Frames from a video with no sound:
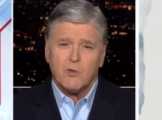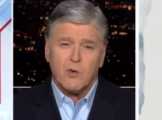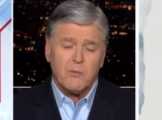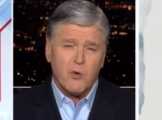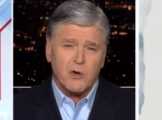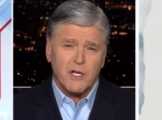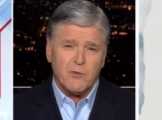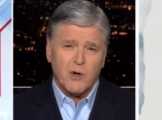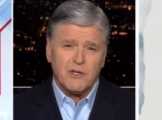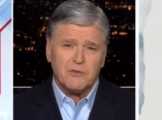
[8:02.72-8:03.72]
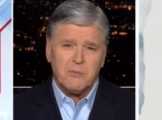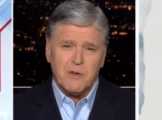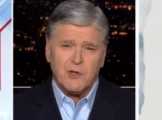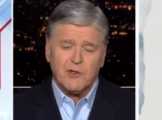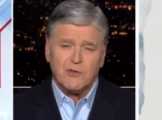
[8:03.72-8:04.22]
who reportedly raised
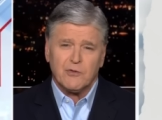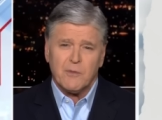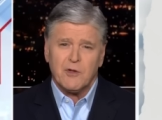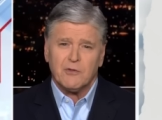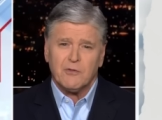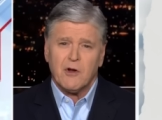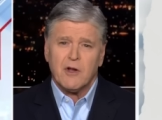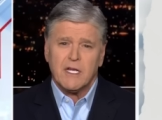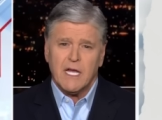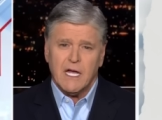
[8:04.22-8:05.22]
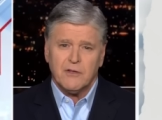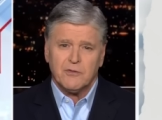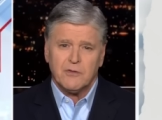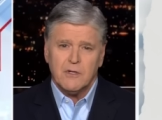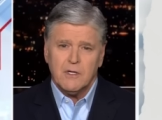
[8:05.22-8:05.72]
millions from this very case.